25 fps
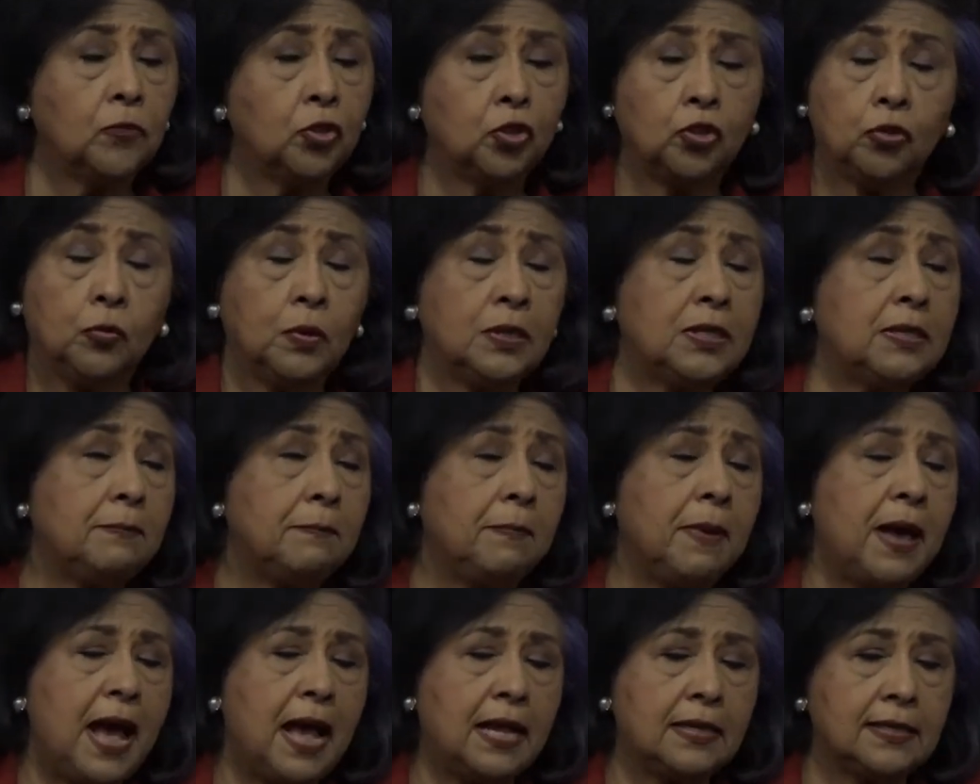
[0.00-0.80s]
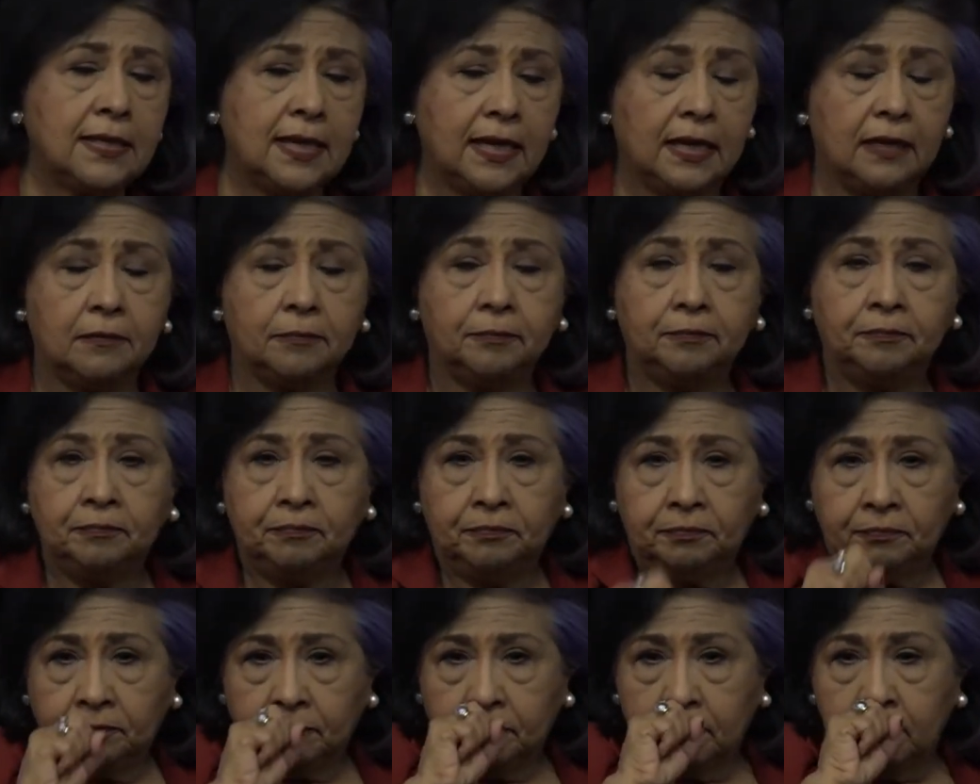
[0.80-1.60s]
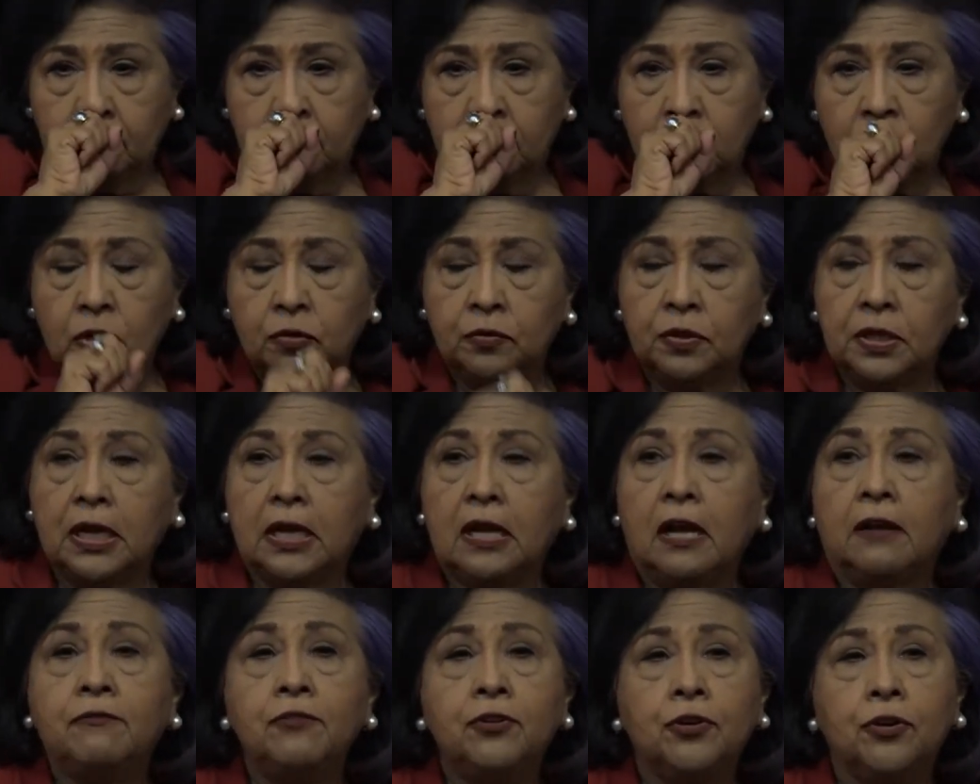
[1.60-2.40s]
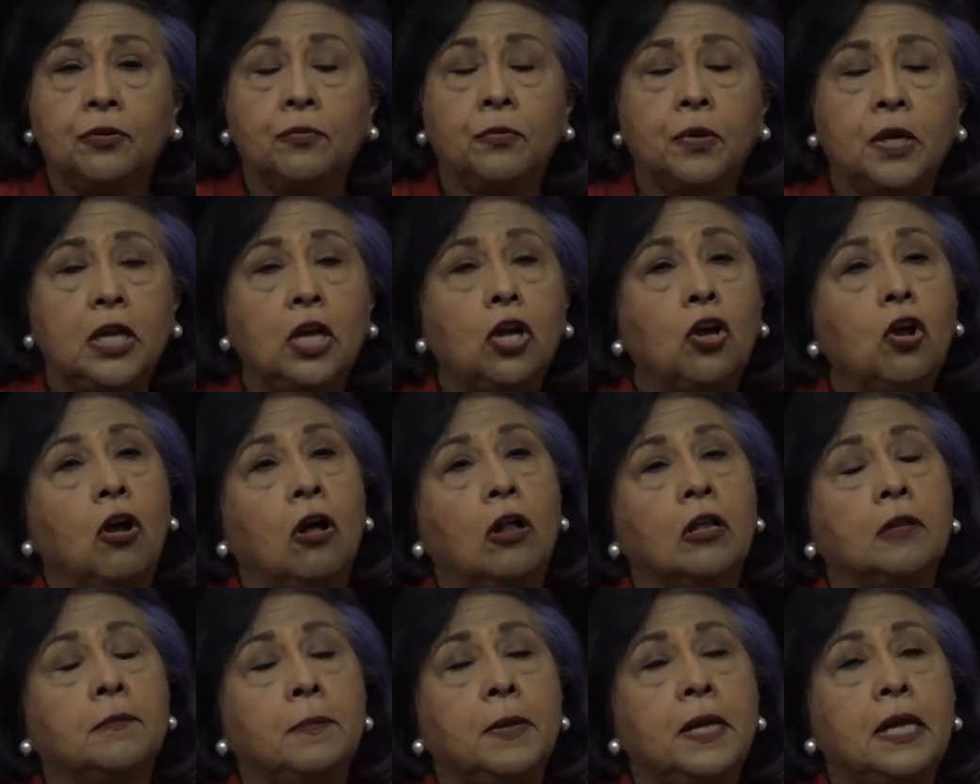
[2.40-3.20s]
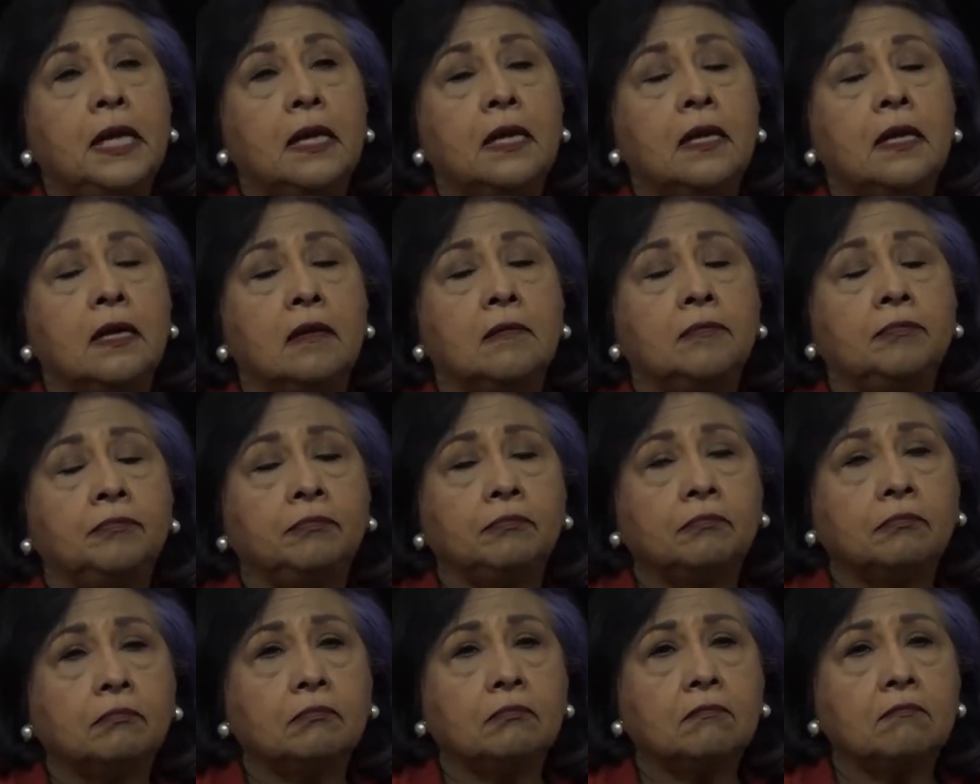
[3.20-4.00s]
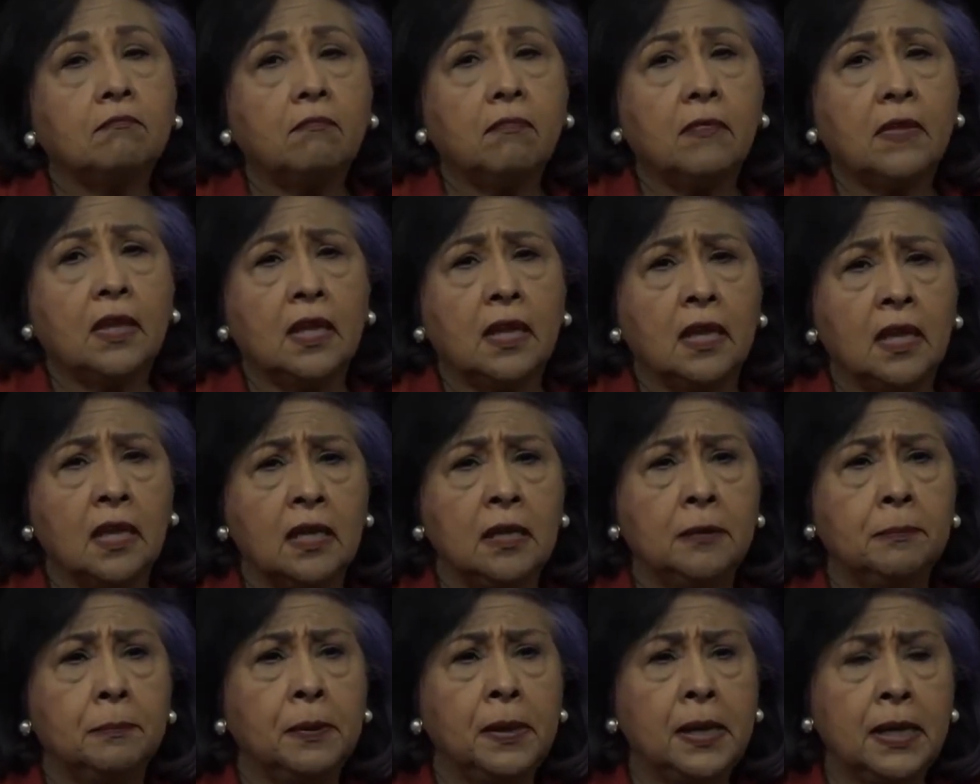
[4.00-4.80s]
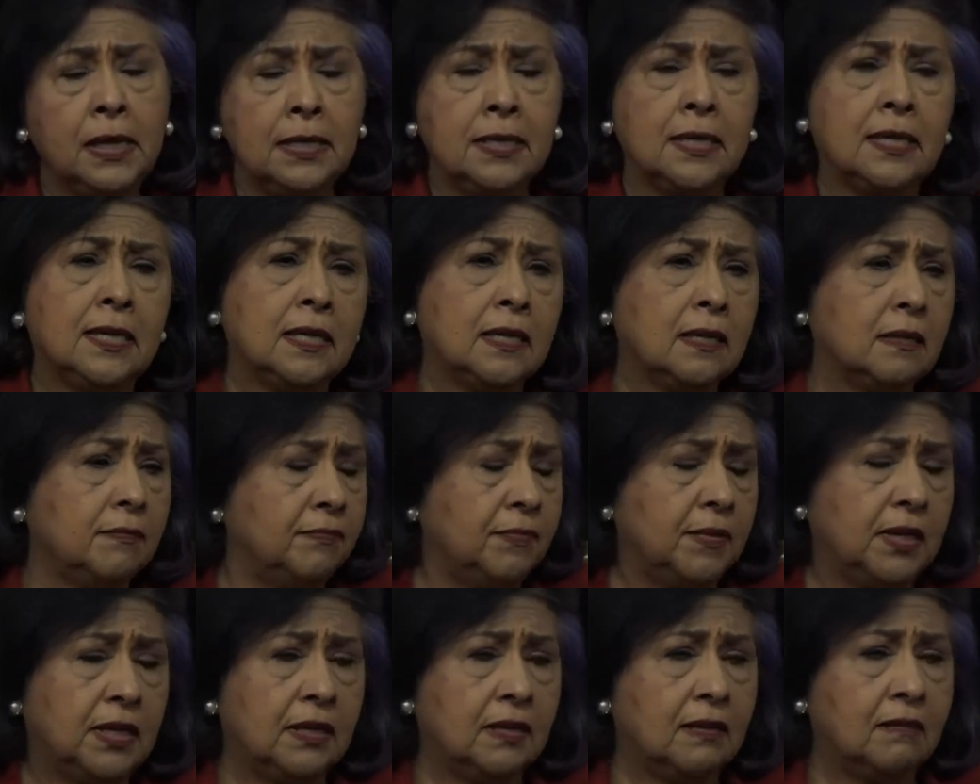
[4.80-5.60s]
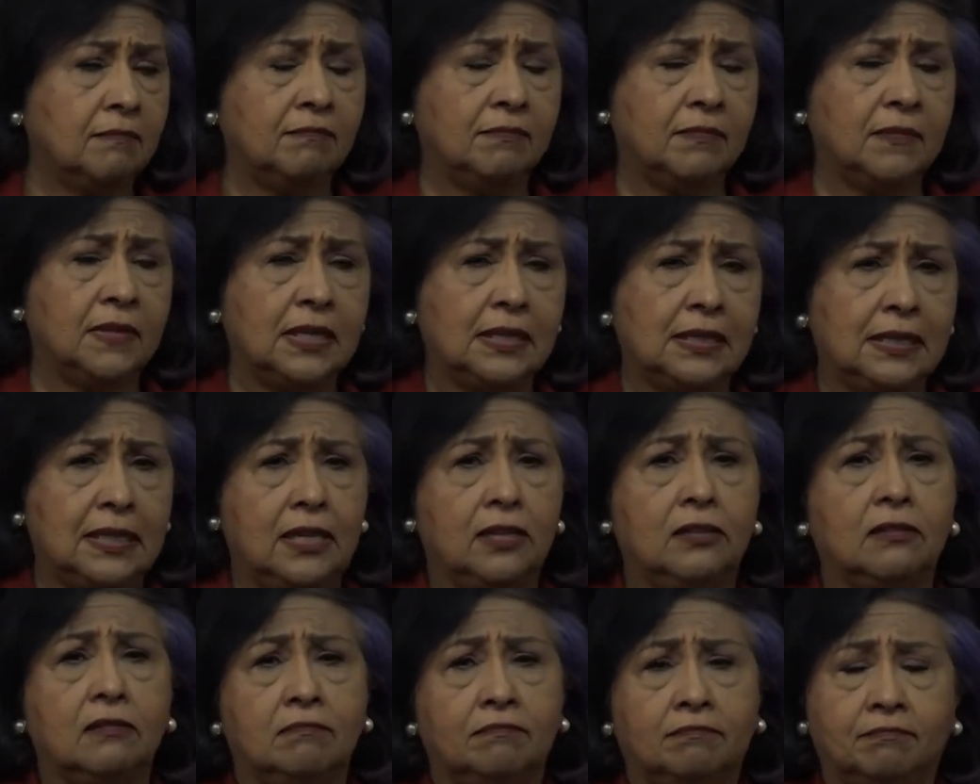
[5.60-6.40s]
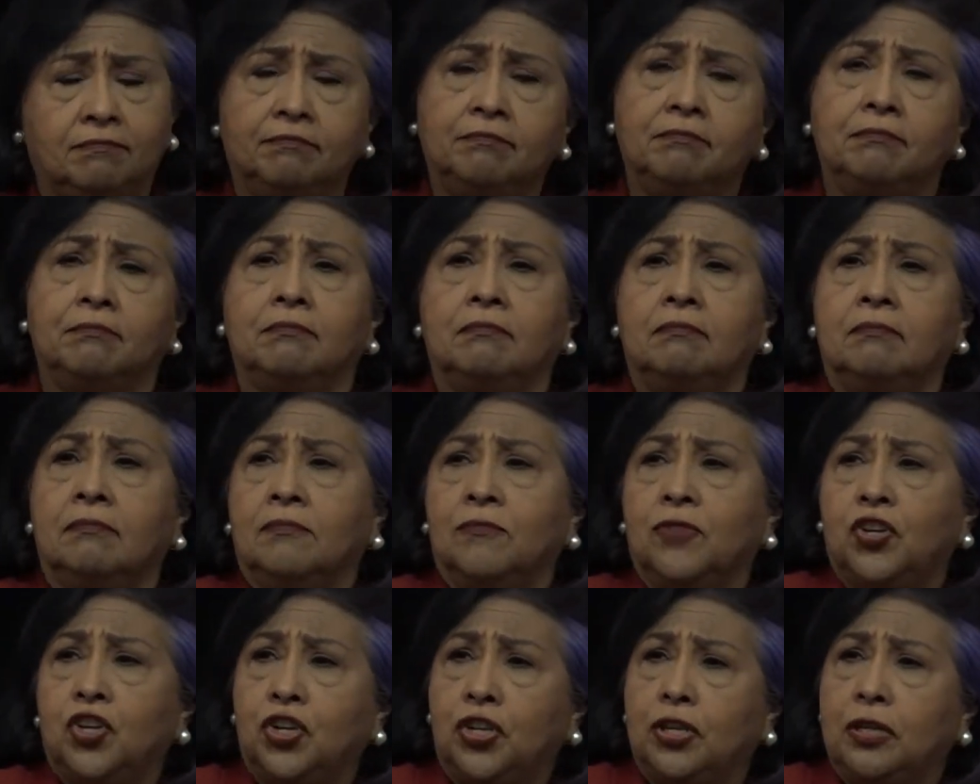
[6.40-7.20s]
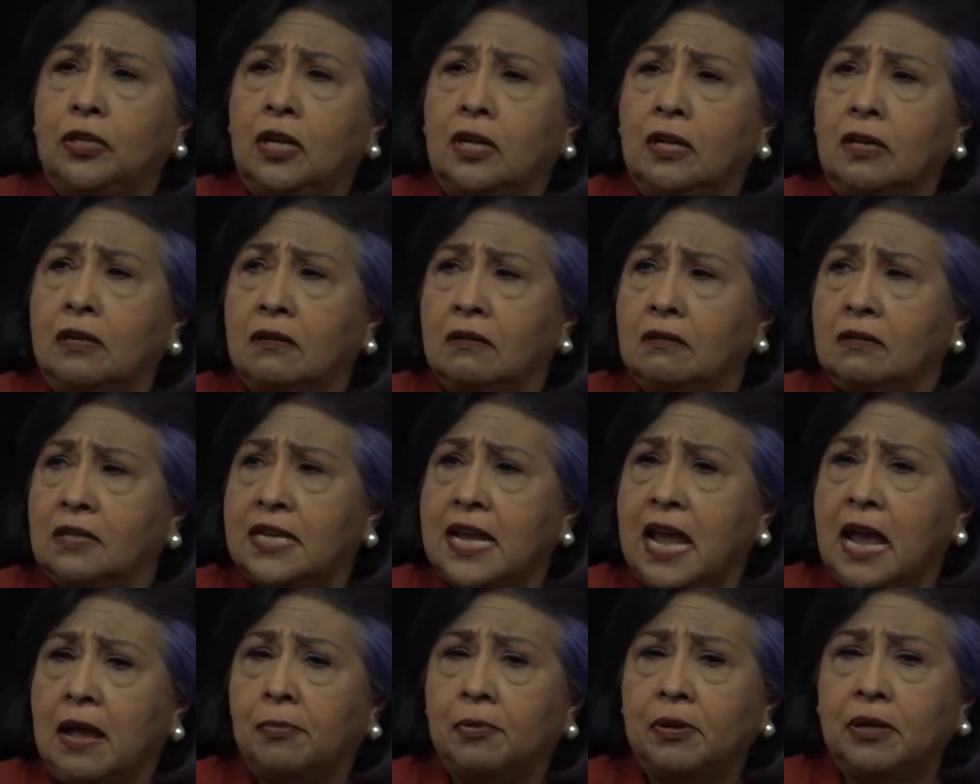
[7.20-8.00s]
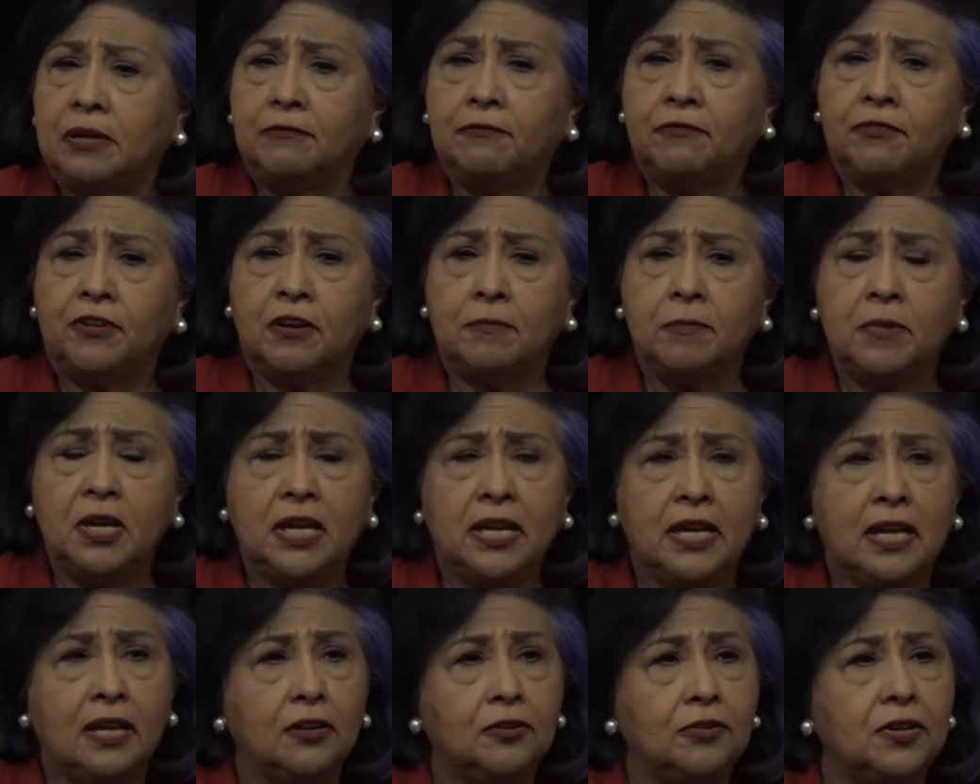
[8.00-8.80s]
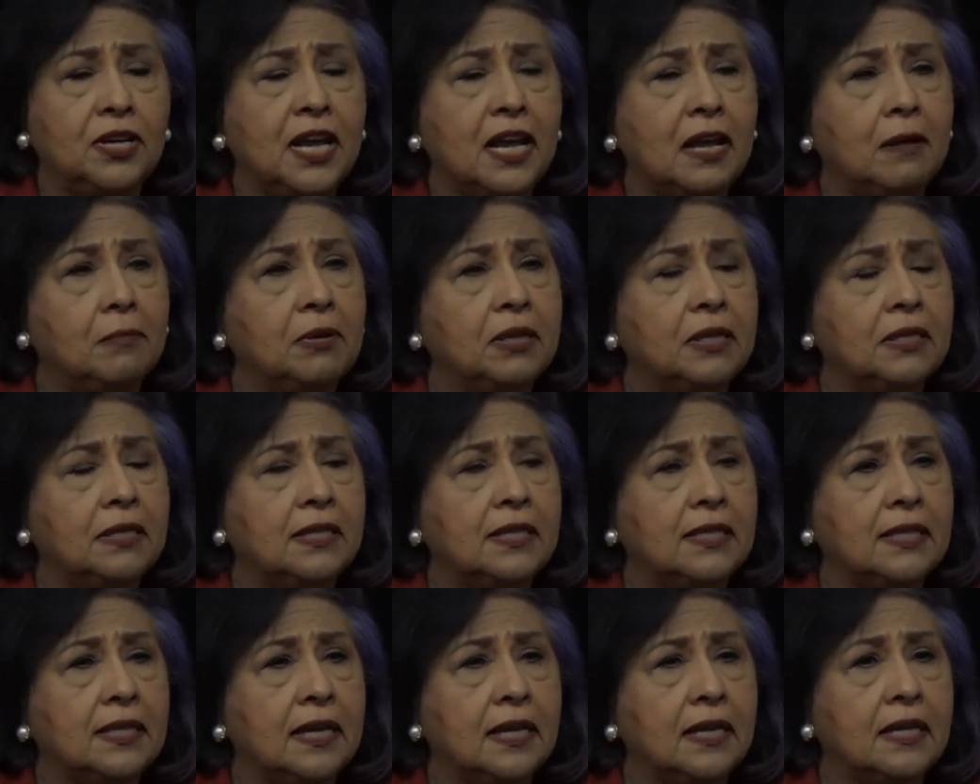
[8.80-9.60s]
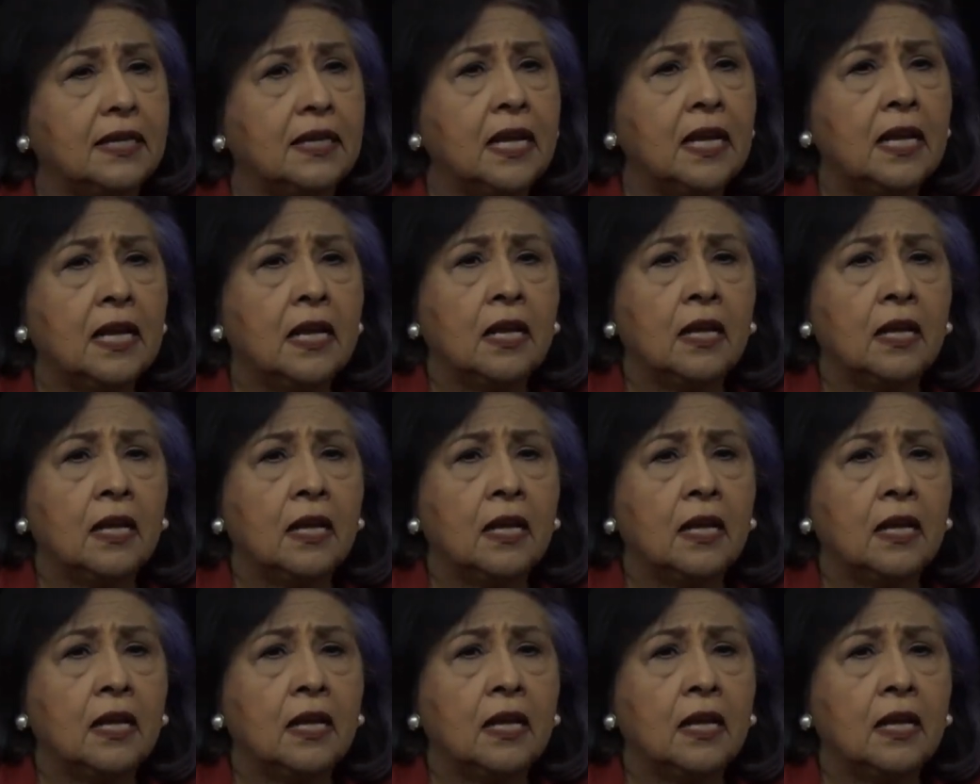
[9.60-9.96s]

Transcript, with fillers: So it wasn't passing. So the governor, when he called me in, he placed a, a, a legal uh, tablet in front of me, a yellow tablet, and said,